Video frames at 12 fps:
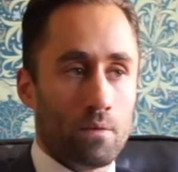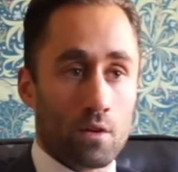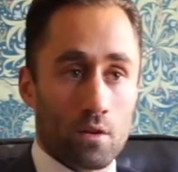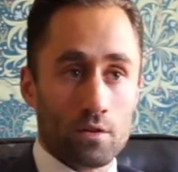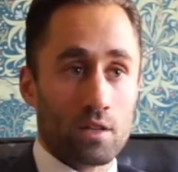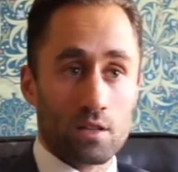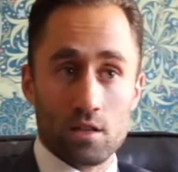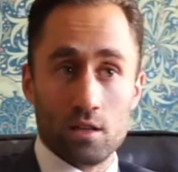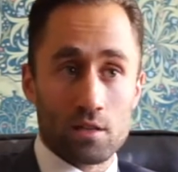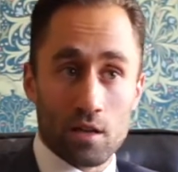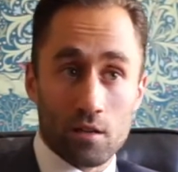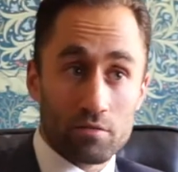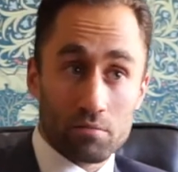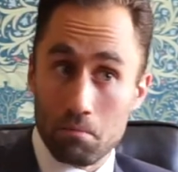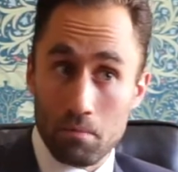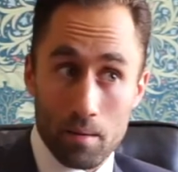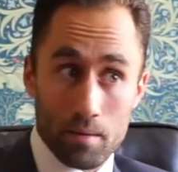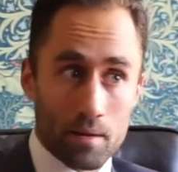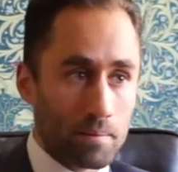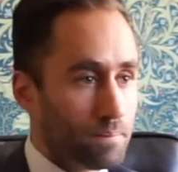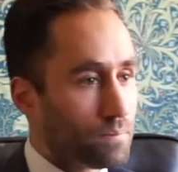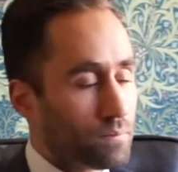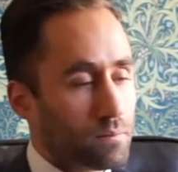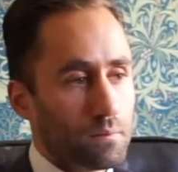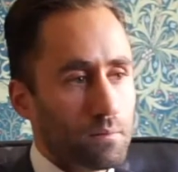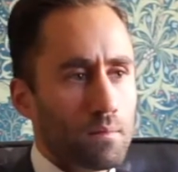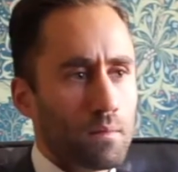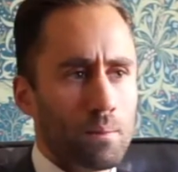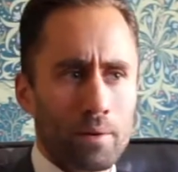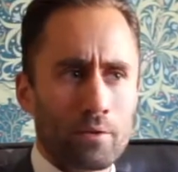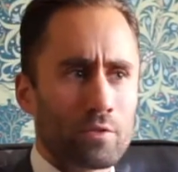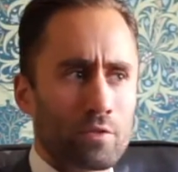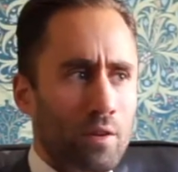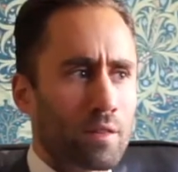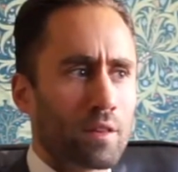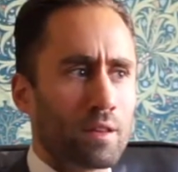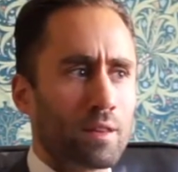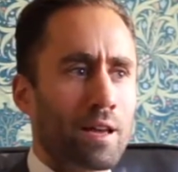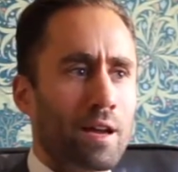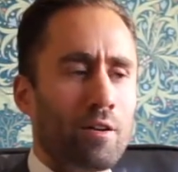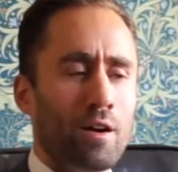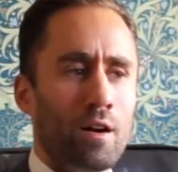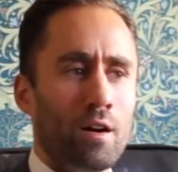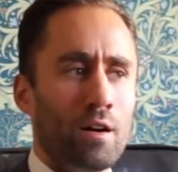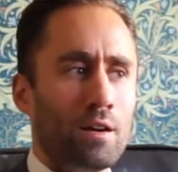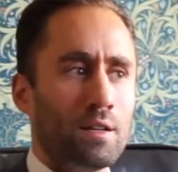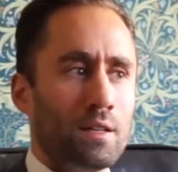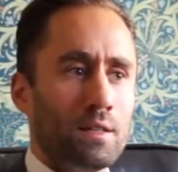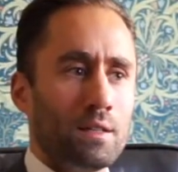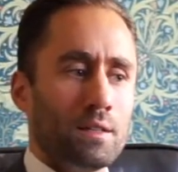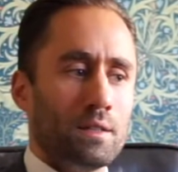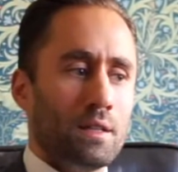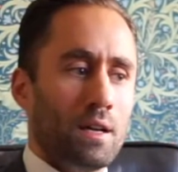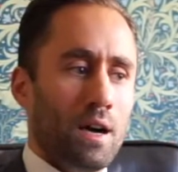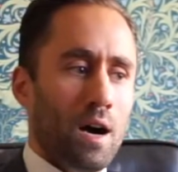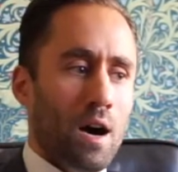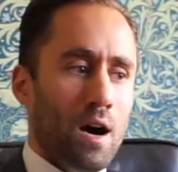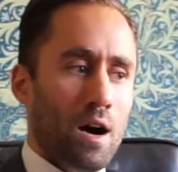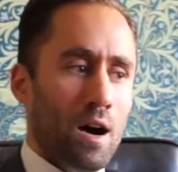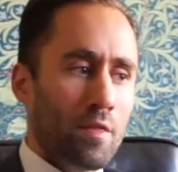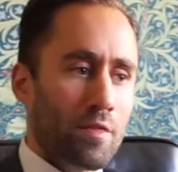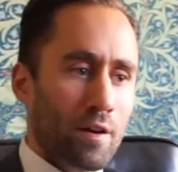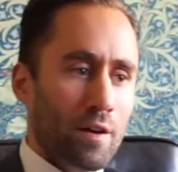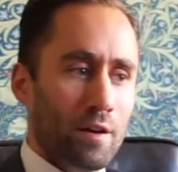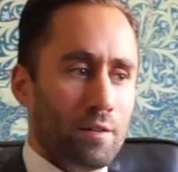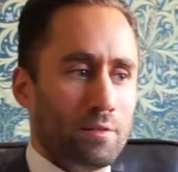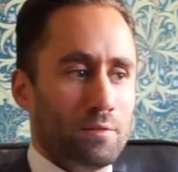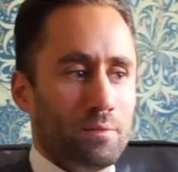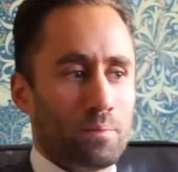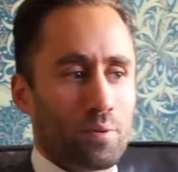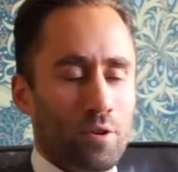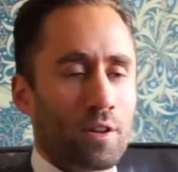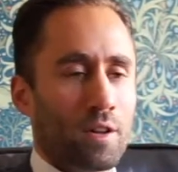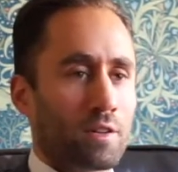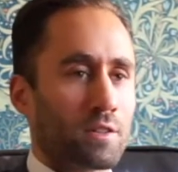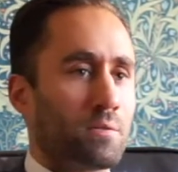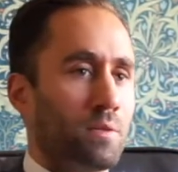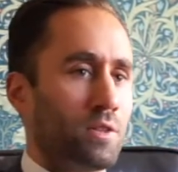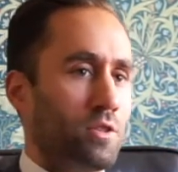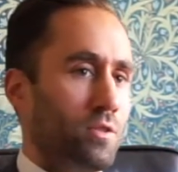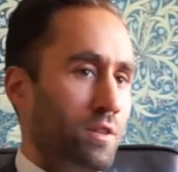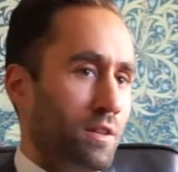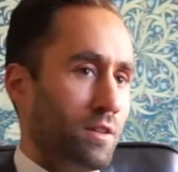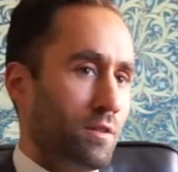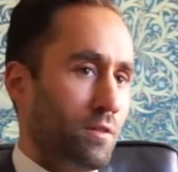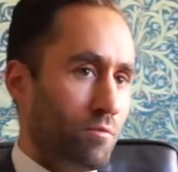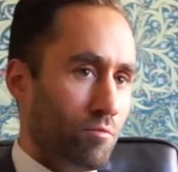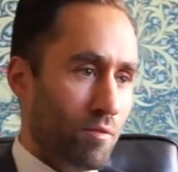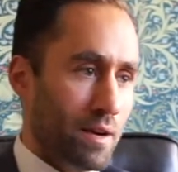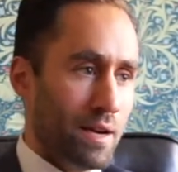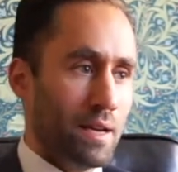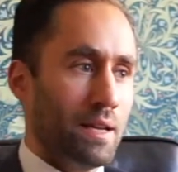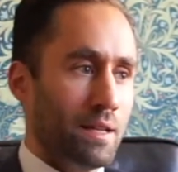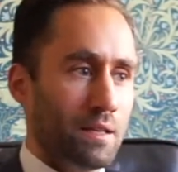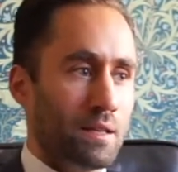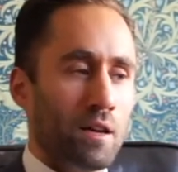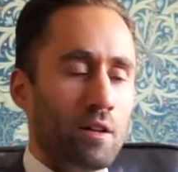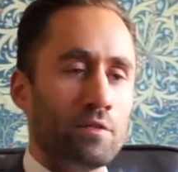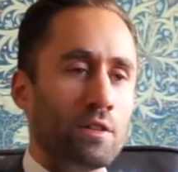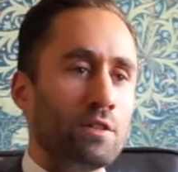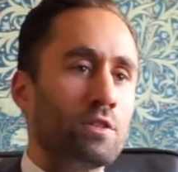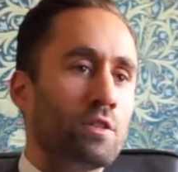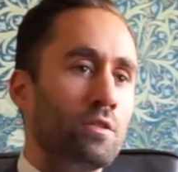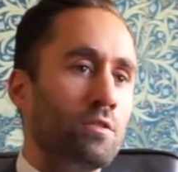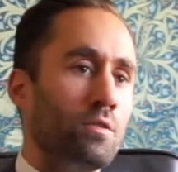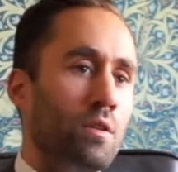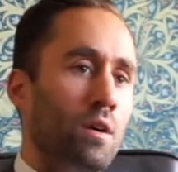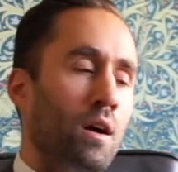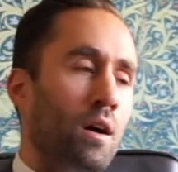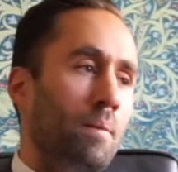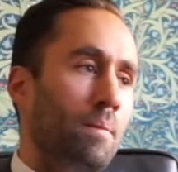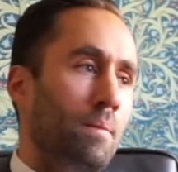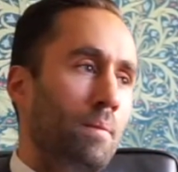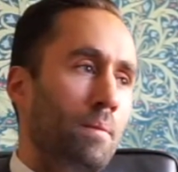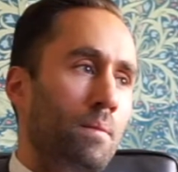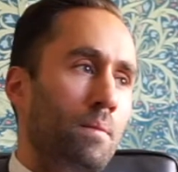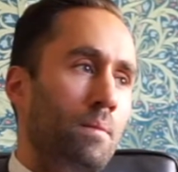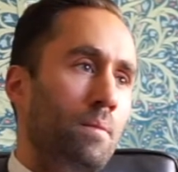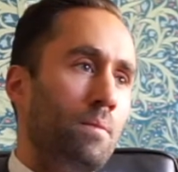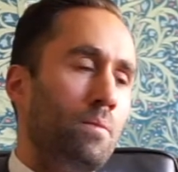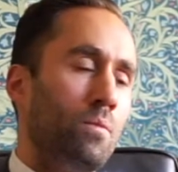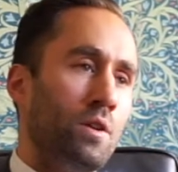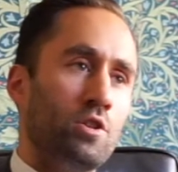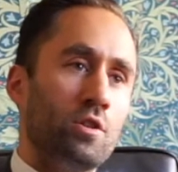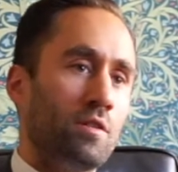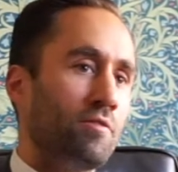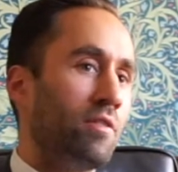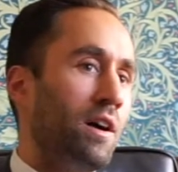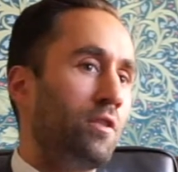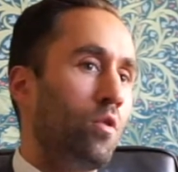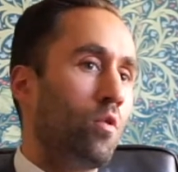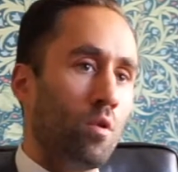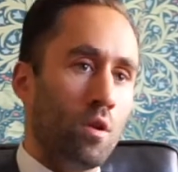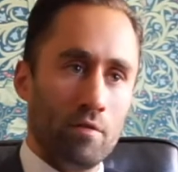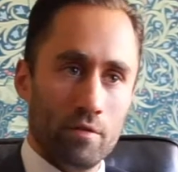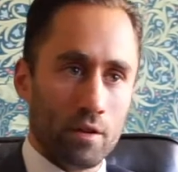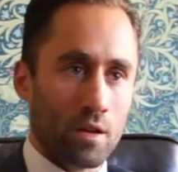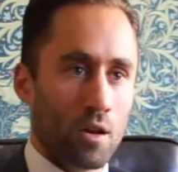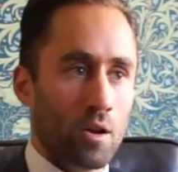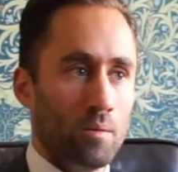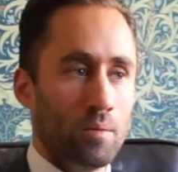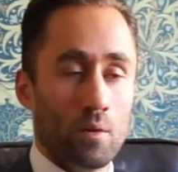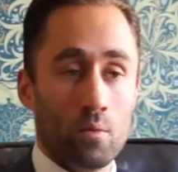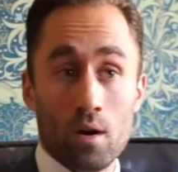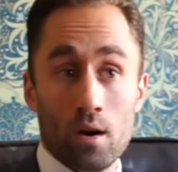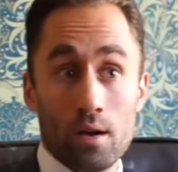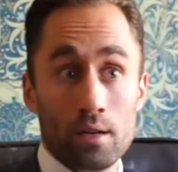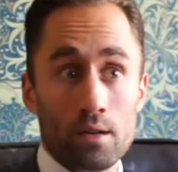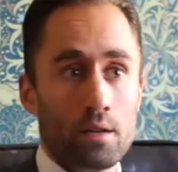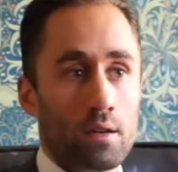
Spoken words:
contest in itself, maybe. But also I think there are other products which you can really delve into, which you can find all over the globe, like wine,